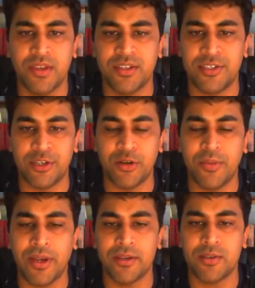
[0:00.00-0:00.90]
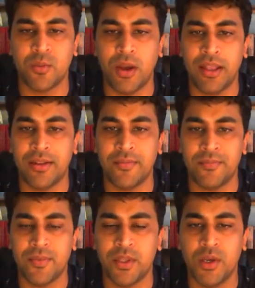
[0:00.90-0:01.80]
0 minus 1,
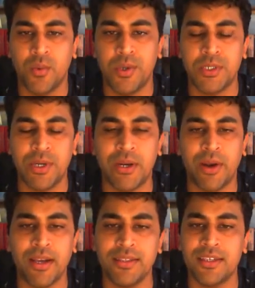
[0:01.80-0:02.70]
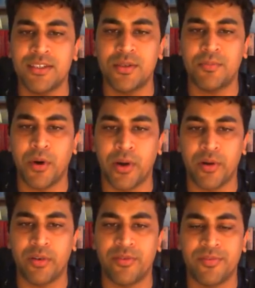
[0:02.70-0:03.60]
which requires us to
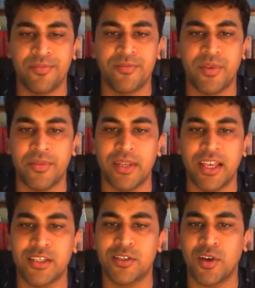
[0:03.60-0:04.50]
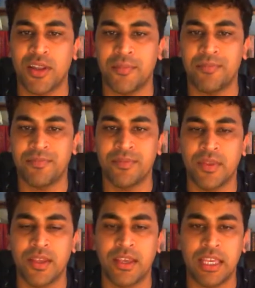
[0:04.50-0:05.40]
borrow from the next column.
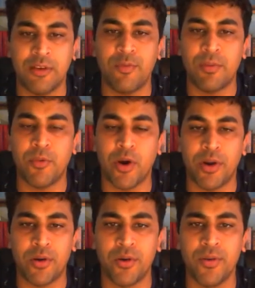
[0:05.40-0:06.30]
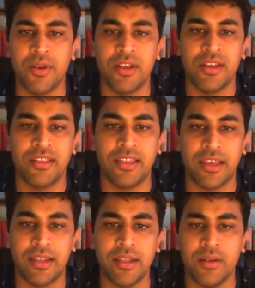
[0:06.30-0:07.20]
If we borrow,
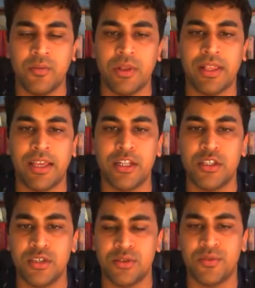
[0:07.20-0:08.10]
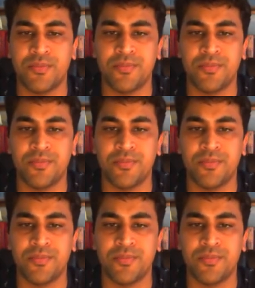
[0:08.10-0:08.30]
then we'll get a 2.